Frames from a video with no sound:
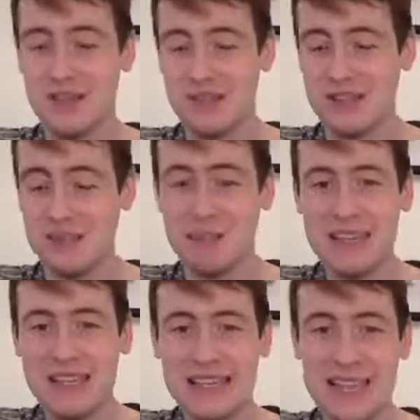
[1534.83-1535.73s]
which are the
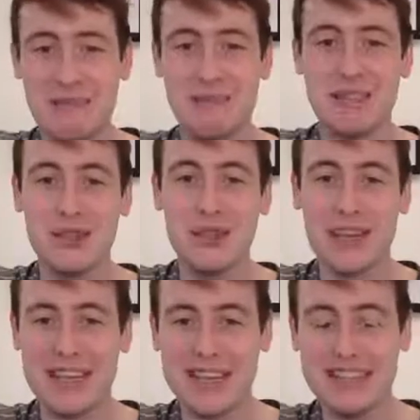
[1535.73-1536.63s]
beats in
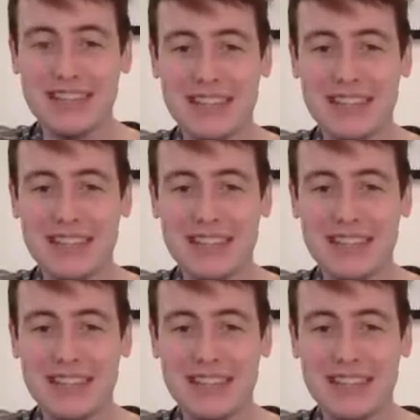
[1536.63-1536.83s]
between